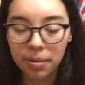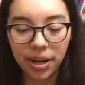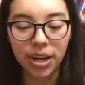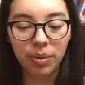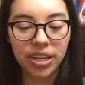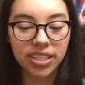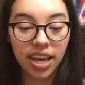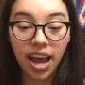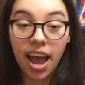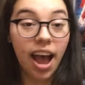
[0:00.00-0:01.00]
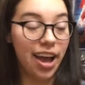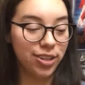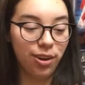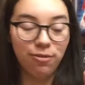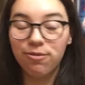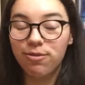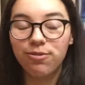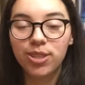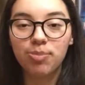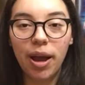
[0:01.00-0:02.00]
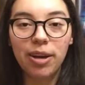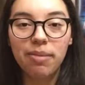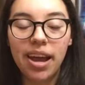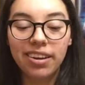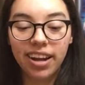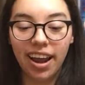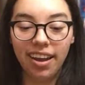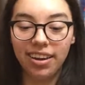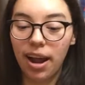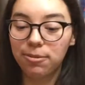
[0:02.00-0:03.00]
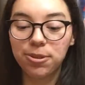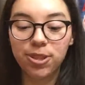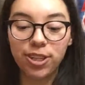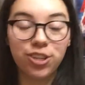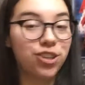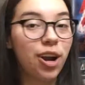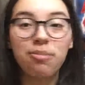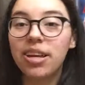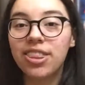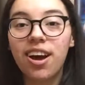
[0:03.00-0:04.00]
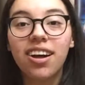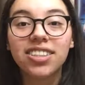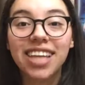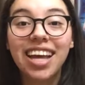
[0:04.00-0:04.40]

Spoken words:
But anyways, I saw Spider-Man, and I'm just gonna share my thoughts.